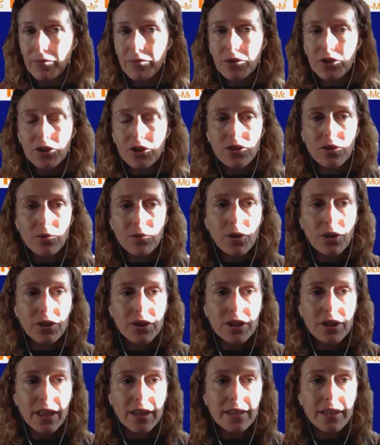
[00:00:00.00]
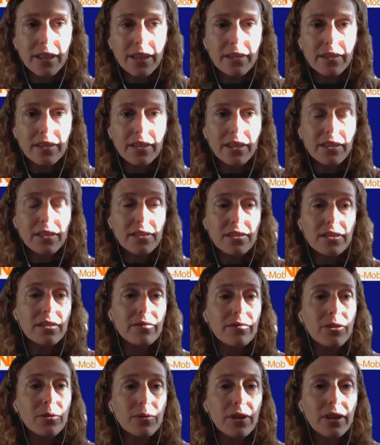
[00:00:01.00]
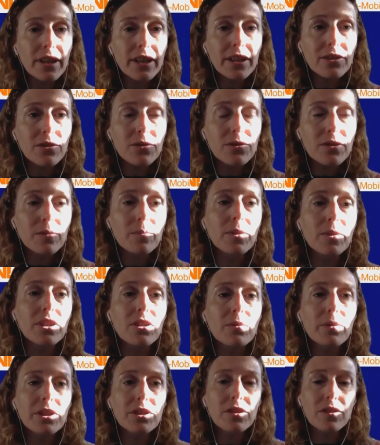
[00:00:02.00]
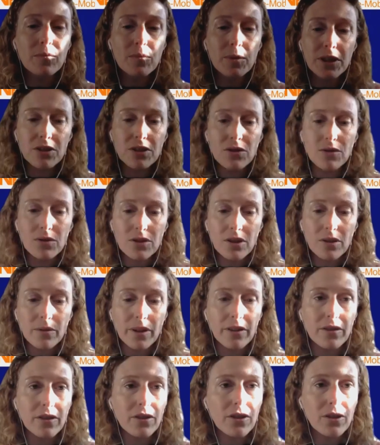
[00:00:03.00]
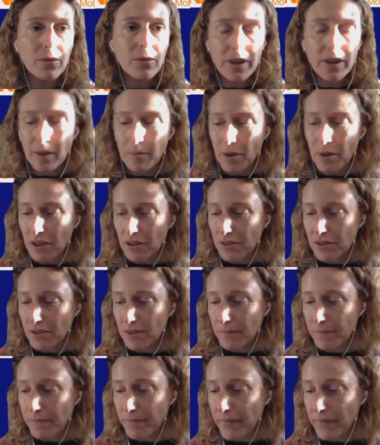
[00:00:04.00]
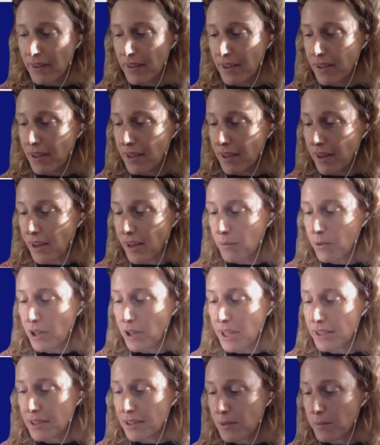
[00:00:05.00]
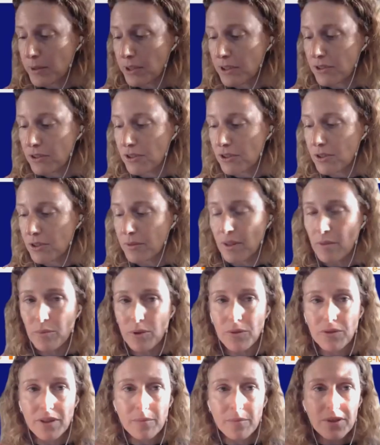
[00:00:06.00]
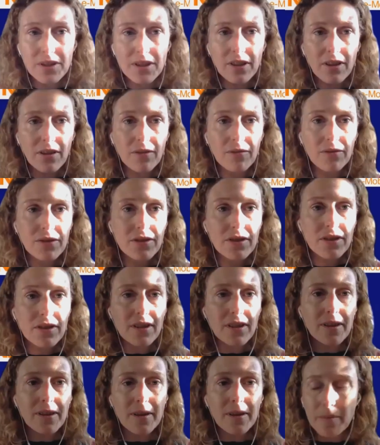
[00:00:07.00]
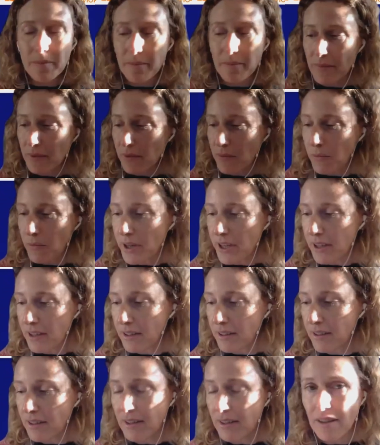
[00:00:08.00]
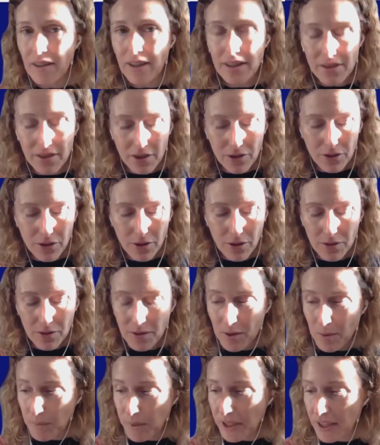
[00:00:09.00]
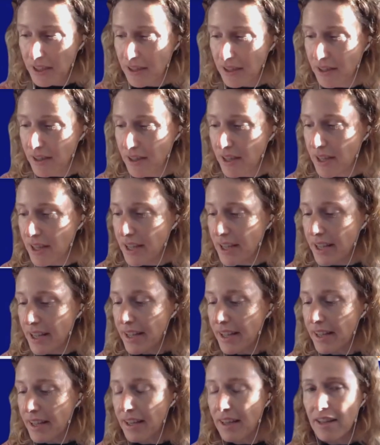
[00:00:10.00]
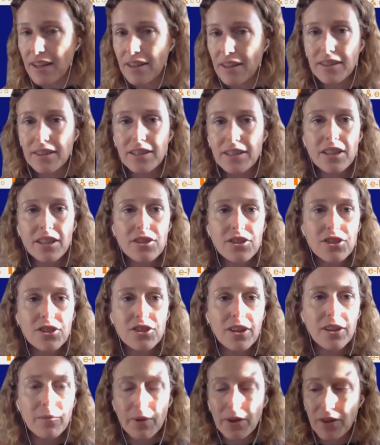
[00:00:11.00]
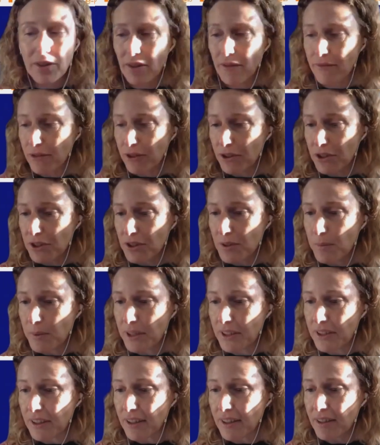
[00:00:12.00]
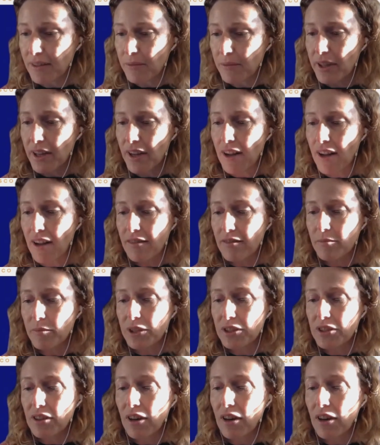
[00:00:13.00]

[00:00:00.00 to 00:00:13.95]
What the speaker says: Just a word to attendees, if you would like to submit a question, please do so in the Q&A box. I will ask speakers to unmute themselves when it's their turn to speak. And let's get started with our first speaker. We have Ms.